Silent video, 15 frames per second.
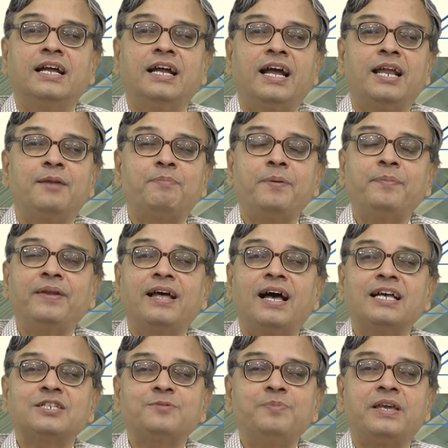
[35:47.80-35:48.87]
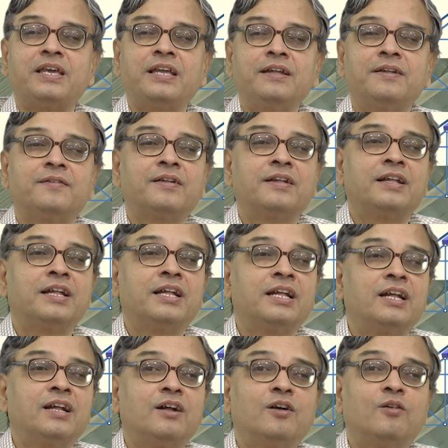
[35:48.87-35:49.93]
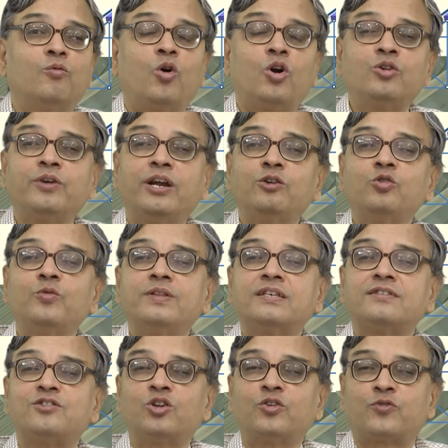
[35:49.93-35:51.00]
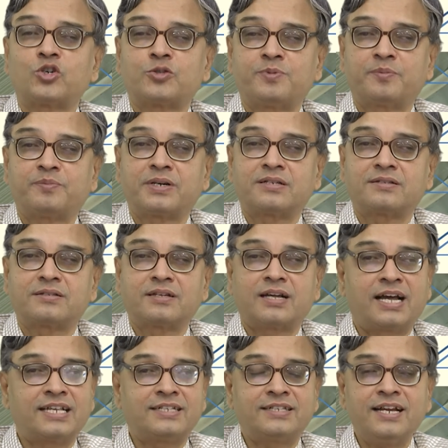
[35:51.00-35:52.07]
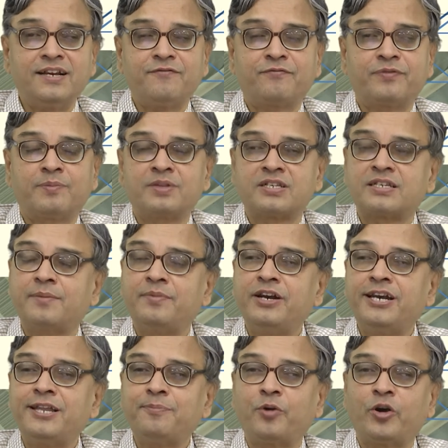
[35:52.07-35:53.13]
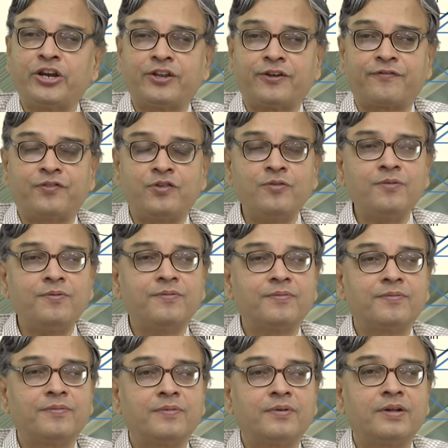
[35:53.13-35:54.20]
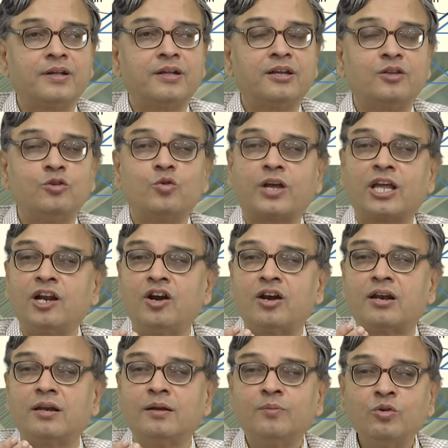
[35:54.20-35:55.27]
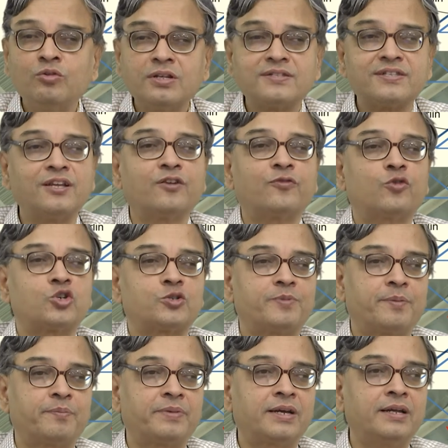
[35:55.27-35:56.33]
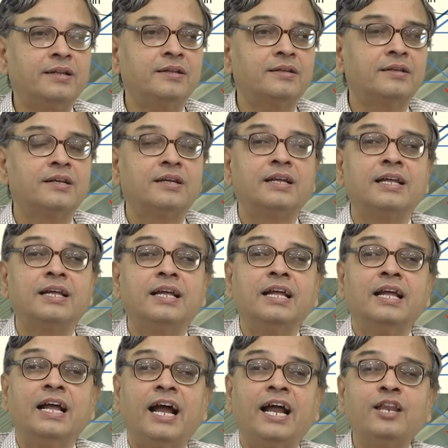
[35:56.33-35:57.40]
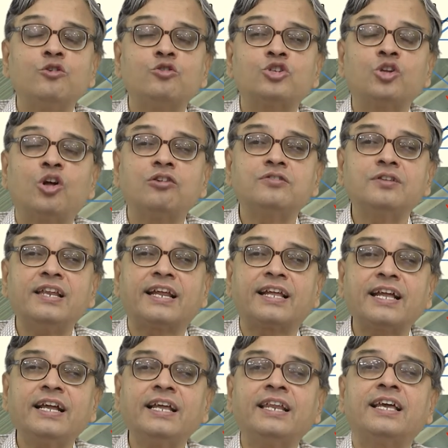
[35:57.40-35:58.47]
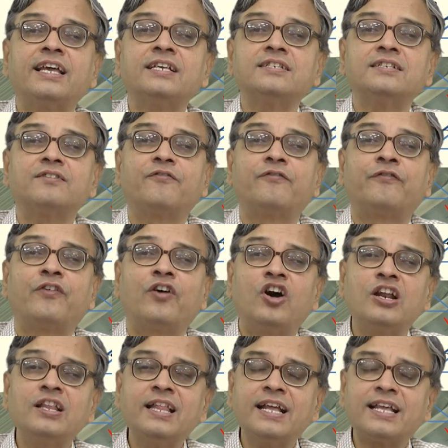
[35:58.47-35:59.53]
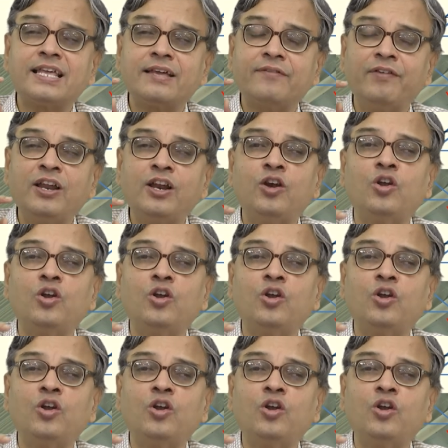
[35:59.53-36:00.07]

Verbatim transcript: And people ask me, what do I do with the zero force members? I said, from the stability point of view, you cannot remove the zero force member, and you should also recognize for the given